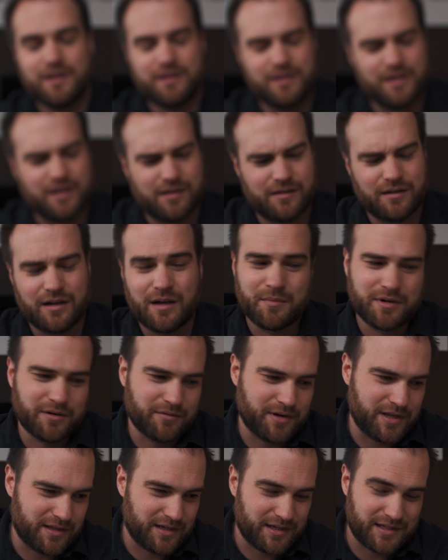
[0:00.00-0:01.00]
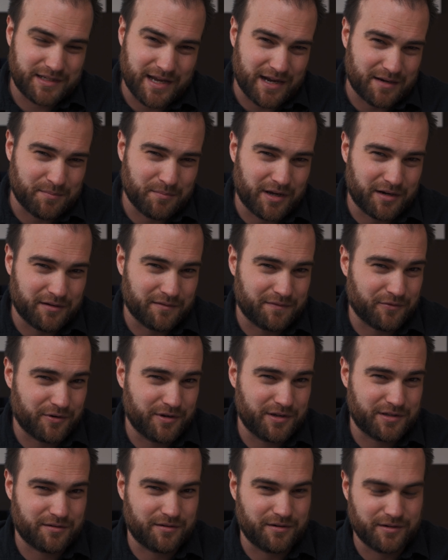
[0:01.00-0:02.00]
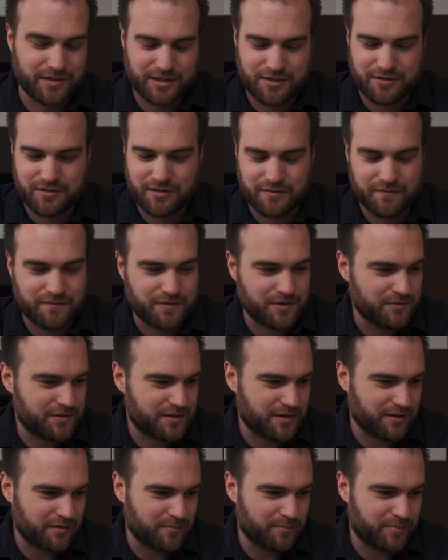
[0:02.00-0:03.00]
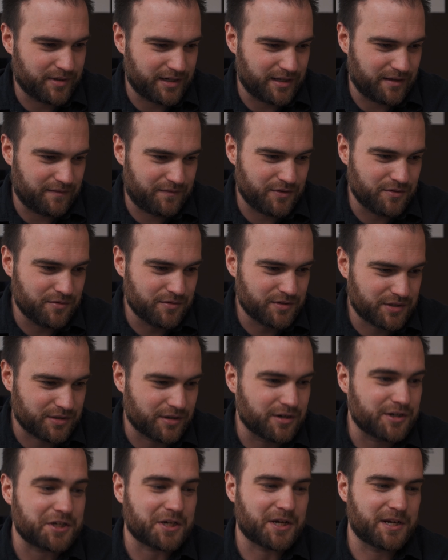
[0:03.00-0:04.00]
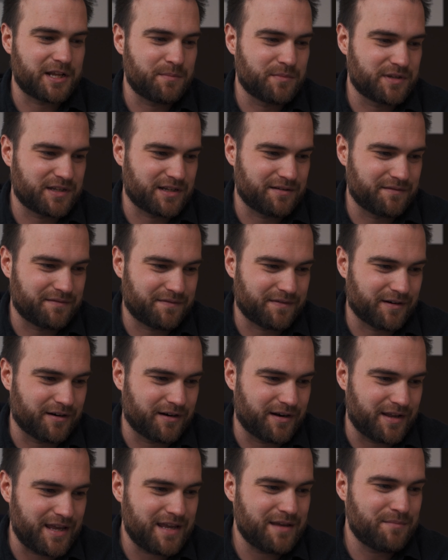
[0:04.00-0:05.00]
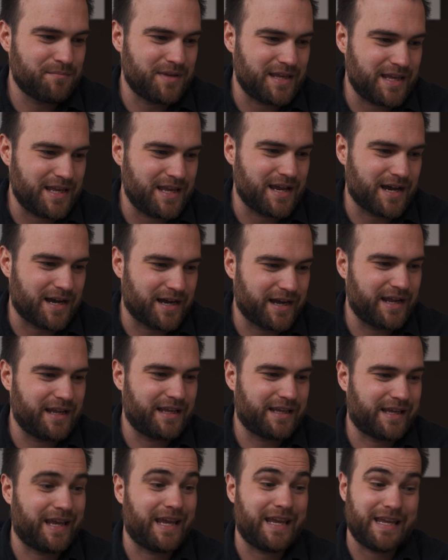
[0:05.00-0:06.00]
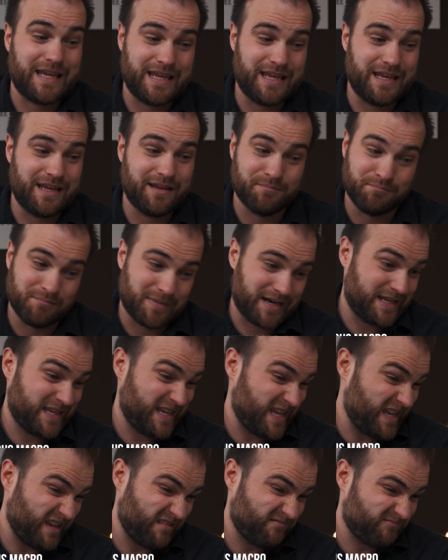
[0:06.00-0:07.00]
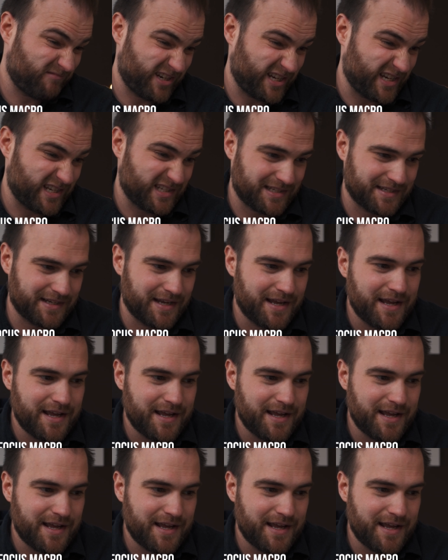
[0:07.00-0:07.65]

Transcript: Now, I'm gonna read the exact model for you so I don't get you confused here, but if you search on Amazon for M-E-I-K-E, Meike, I guess,